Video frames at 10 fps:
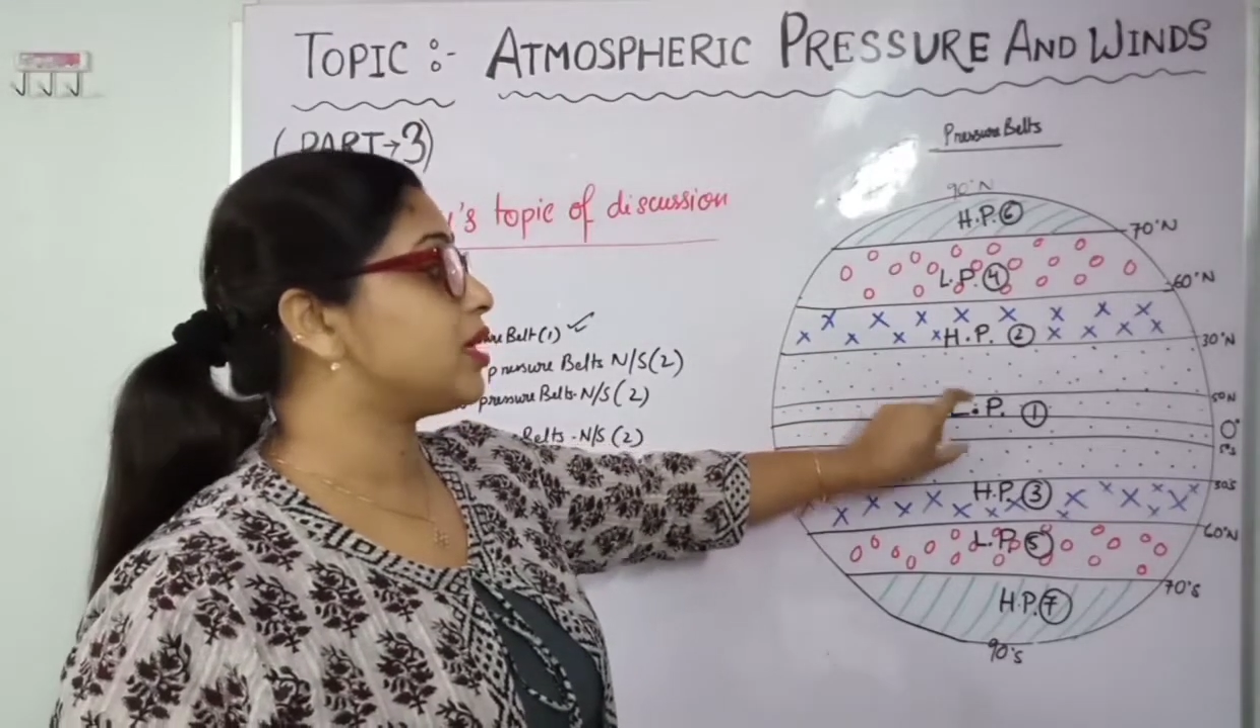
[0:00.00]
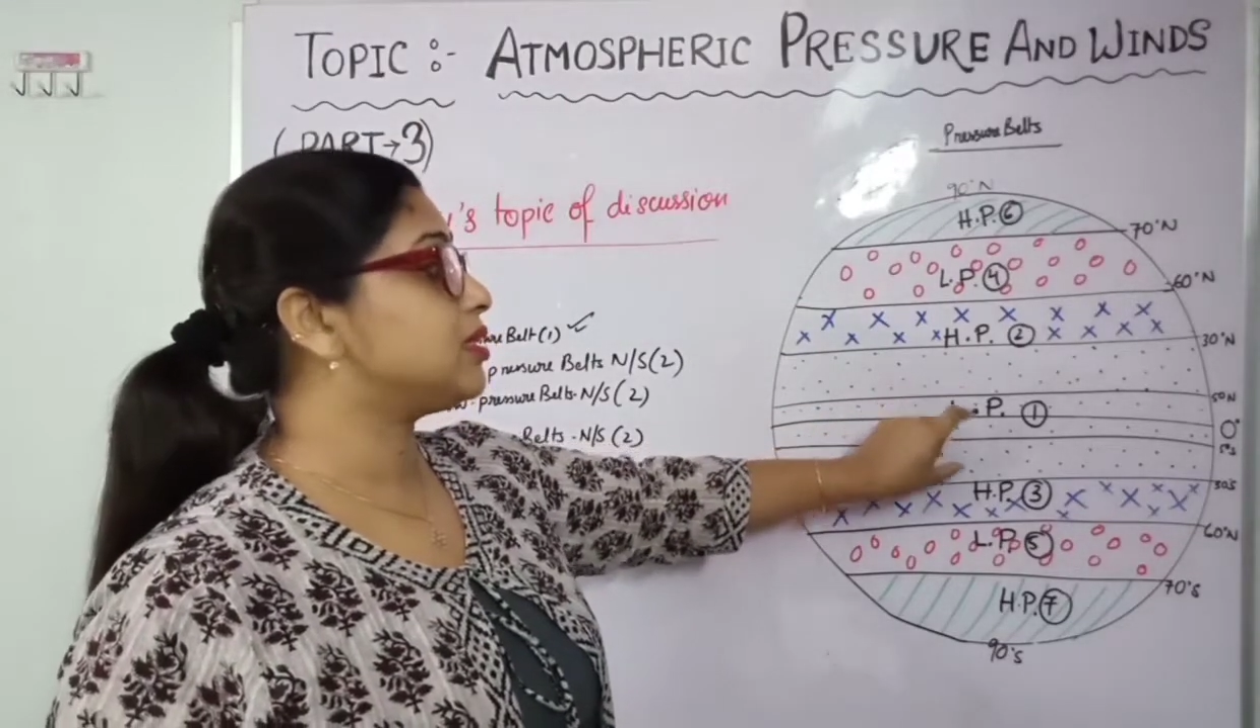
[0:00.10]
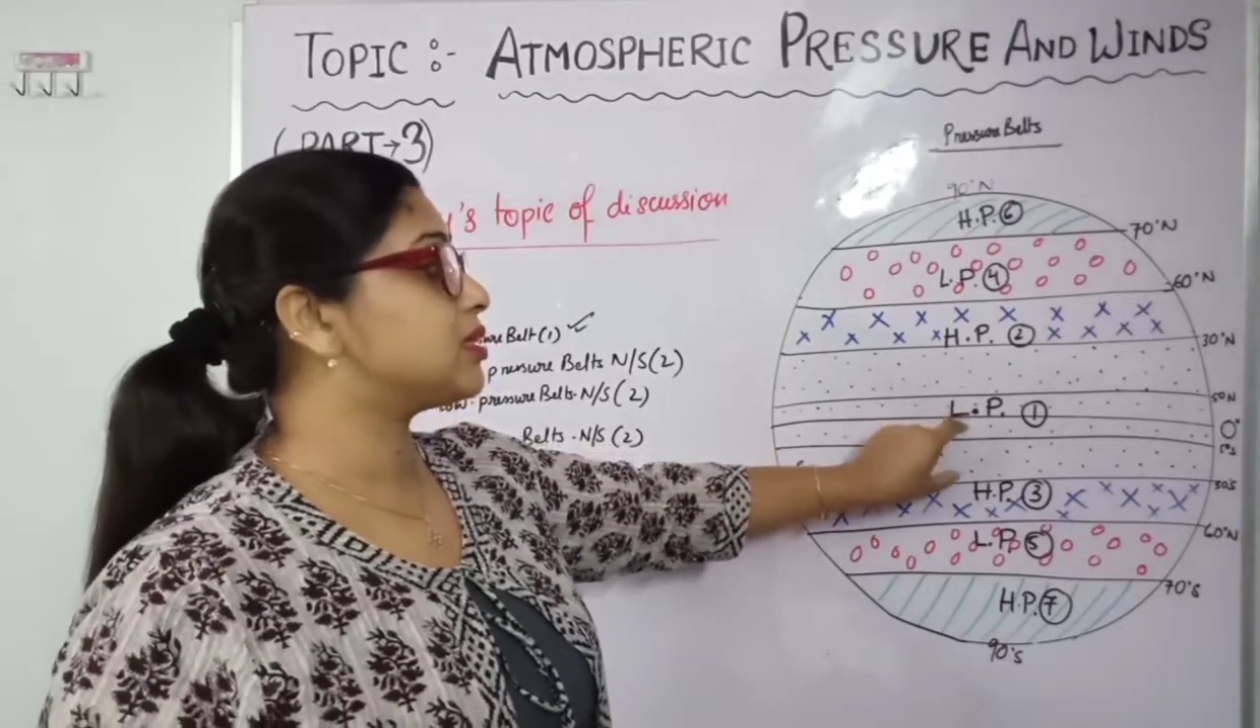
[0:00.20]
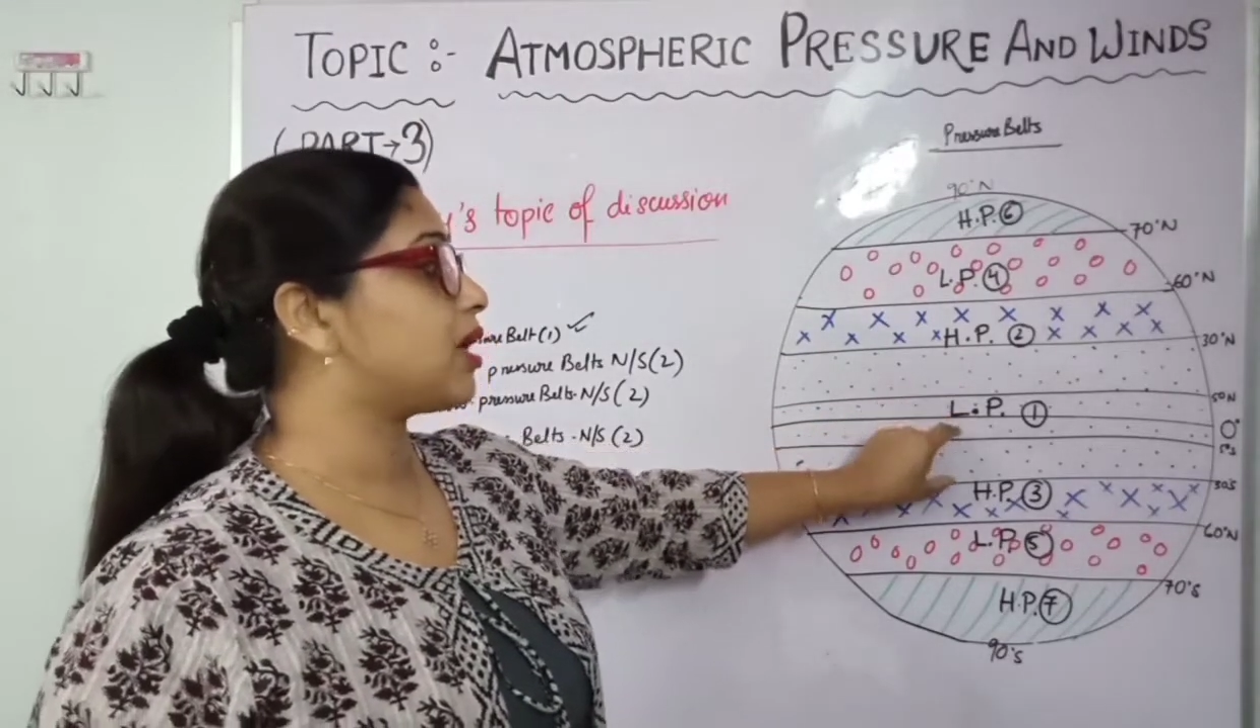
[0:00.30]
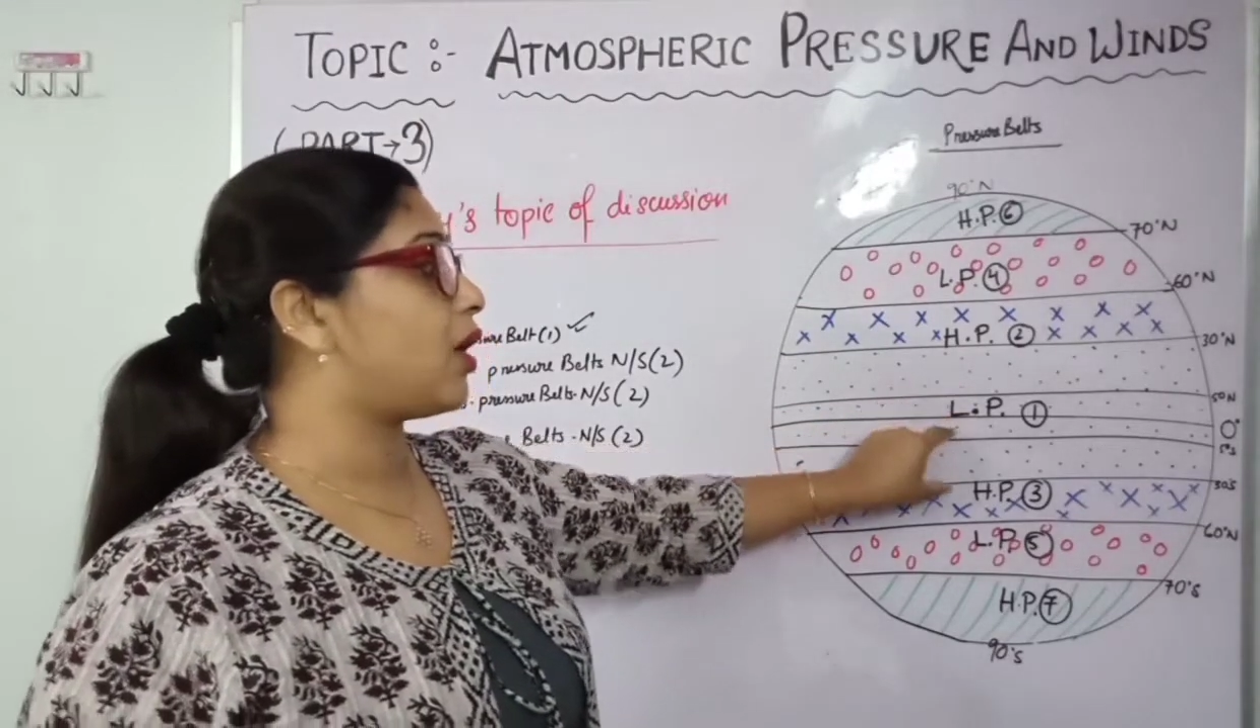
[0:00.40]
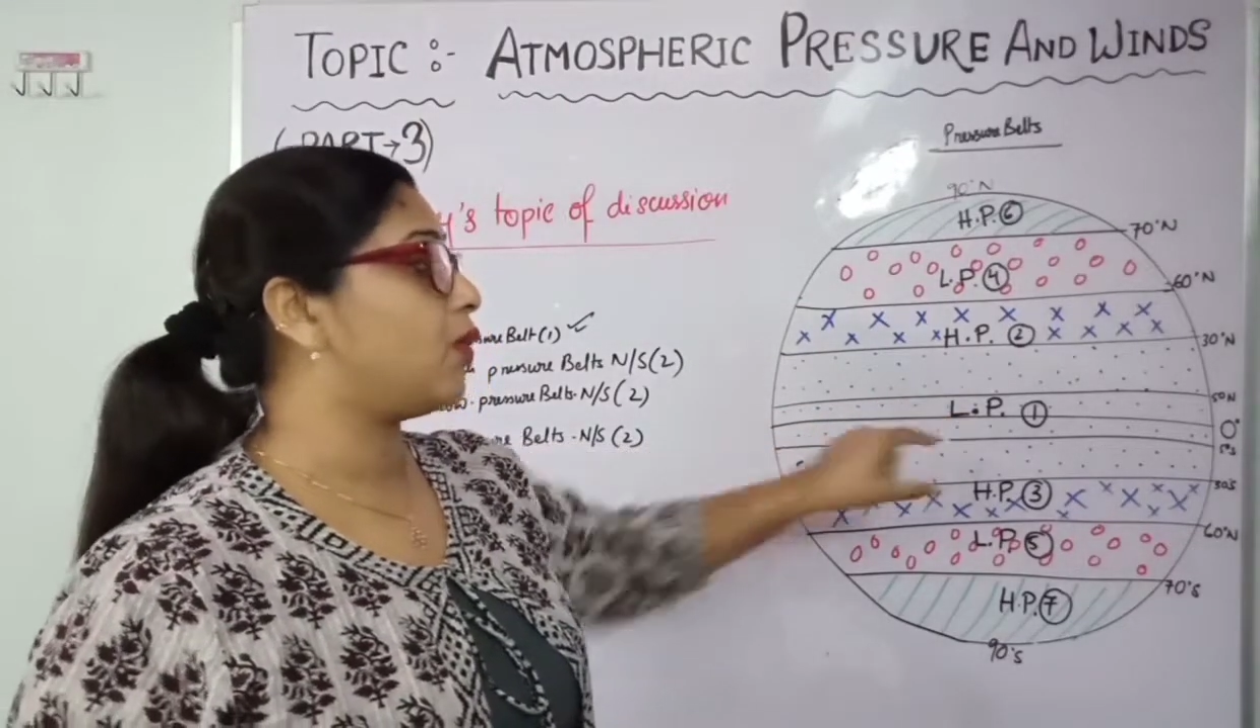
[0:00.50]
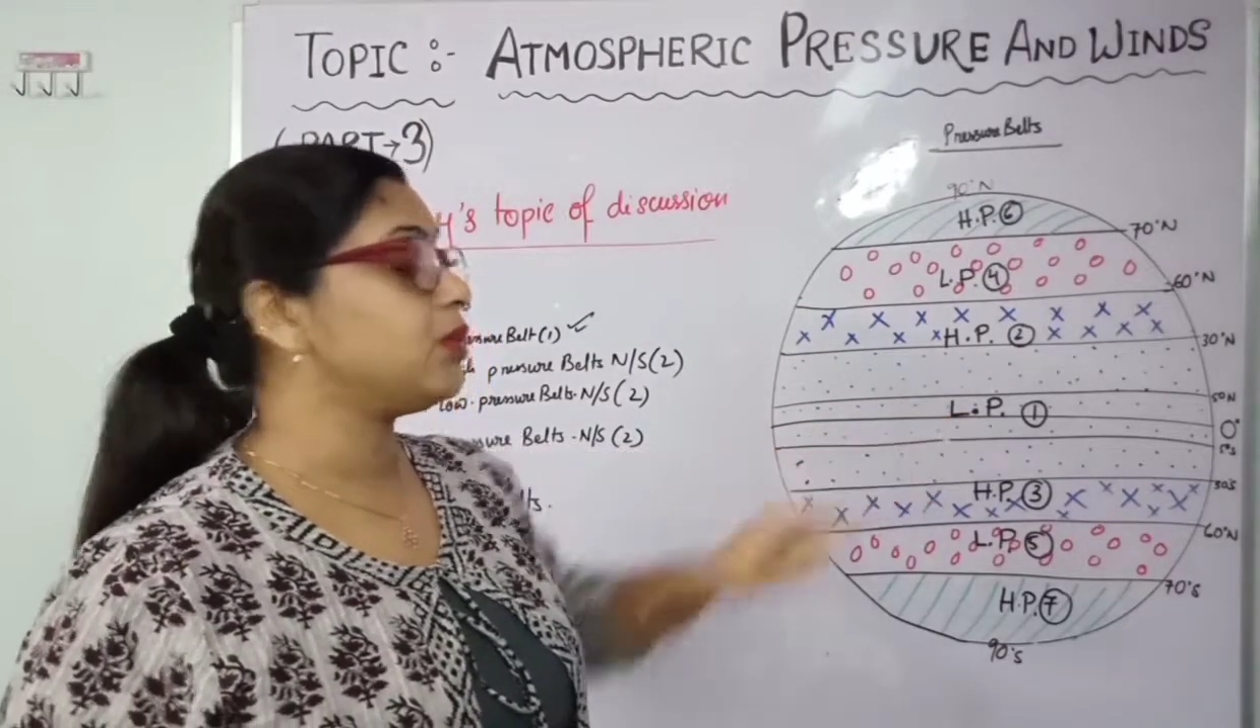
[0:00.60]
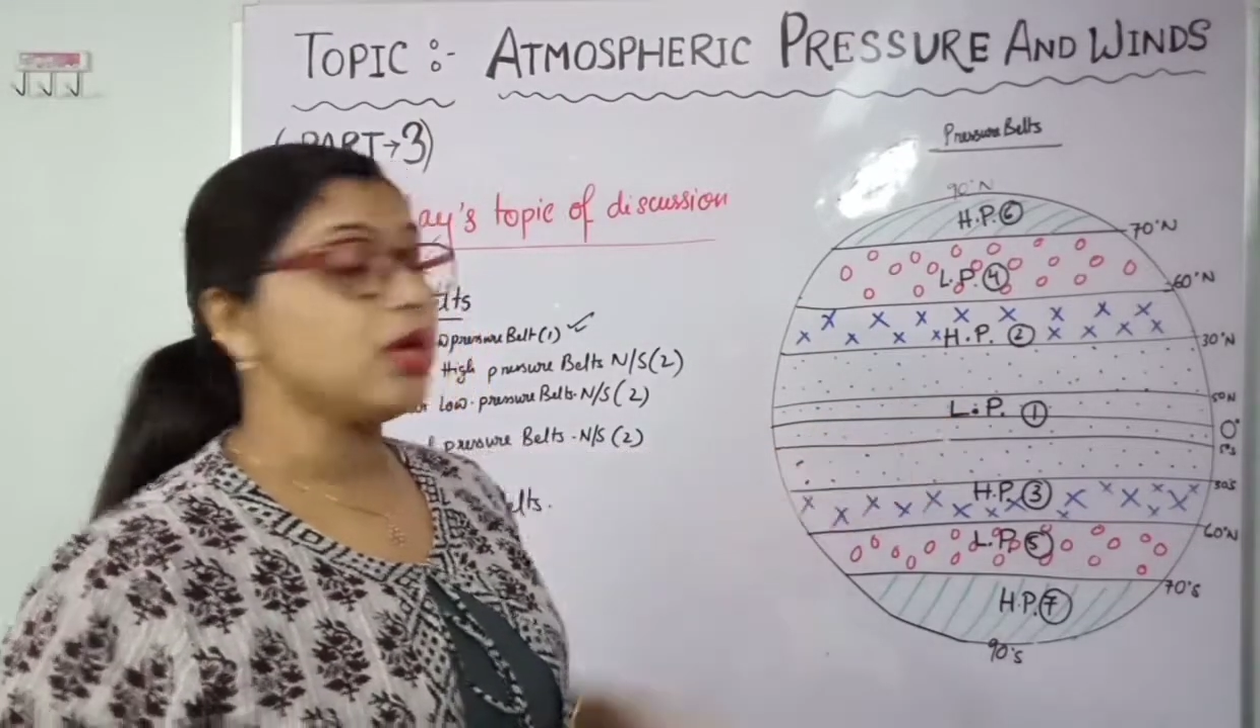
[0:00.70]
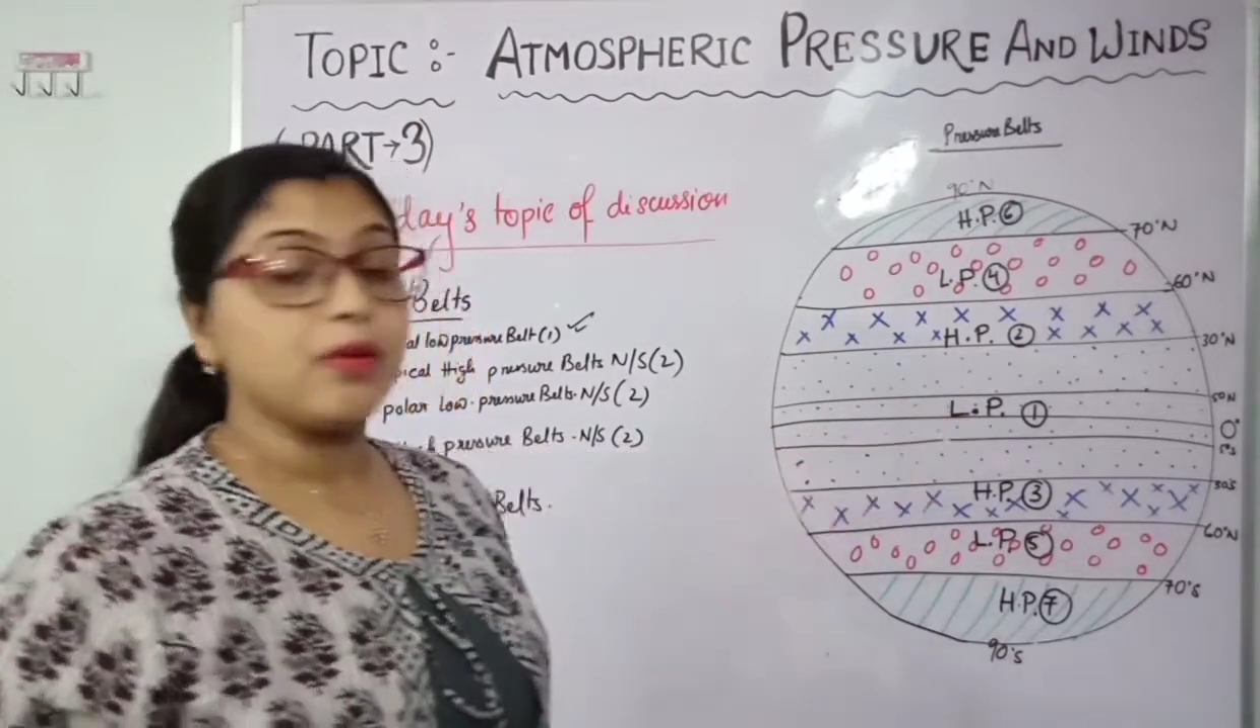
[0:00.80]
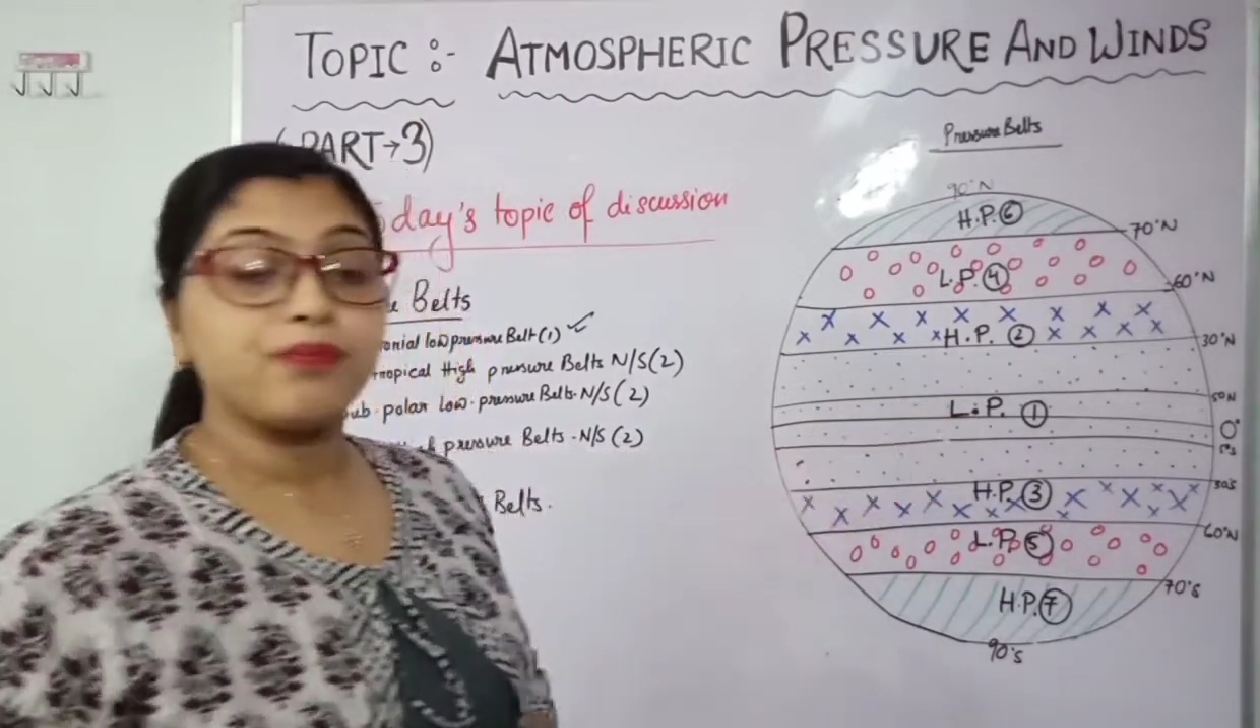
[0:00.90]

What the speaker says: and south,